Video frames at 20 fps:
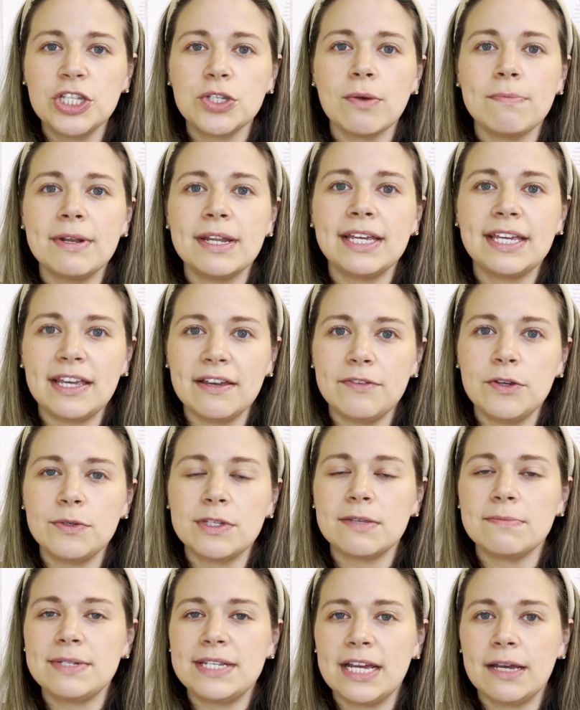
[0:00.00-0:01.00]
So I'm going to give you
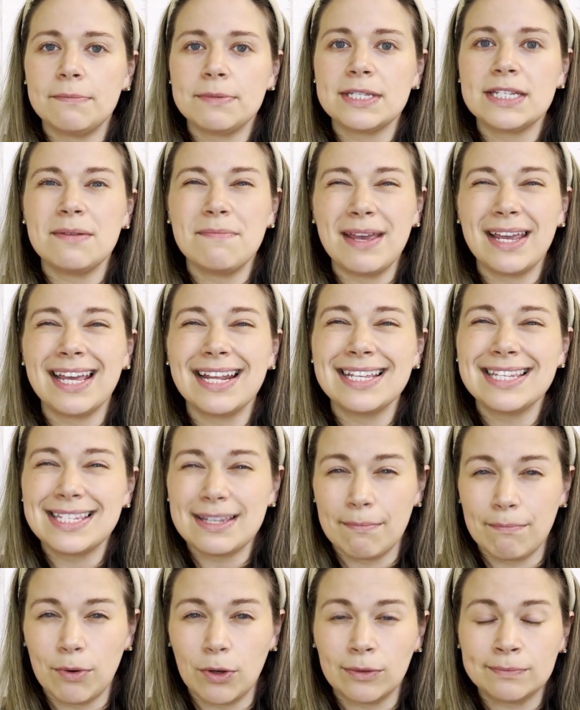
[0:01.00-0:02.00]
some tips to make it
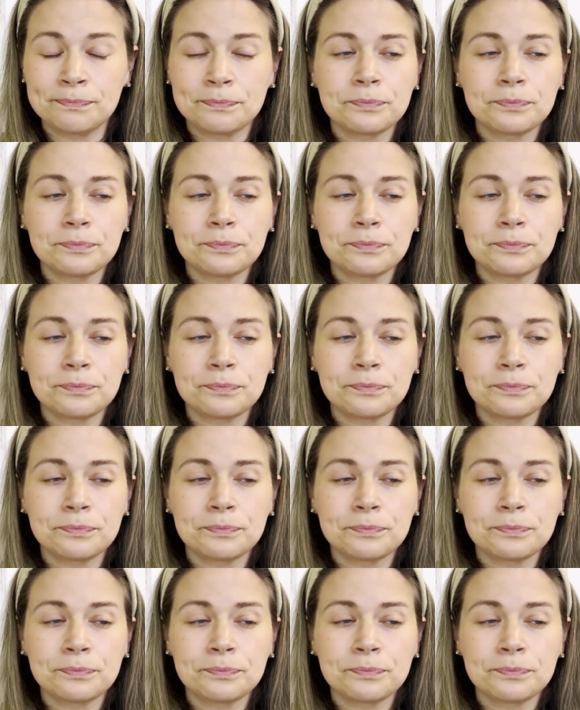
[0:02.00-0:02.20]
simple.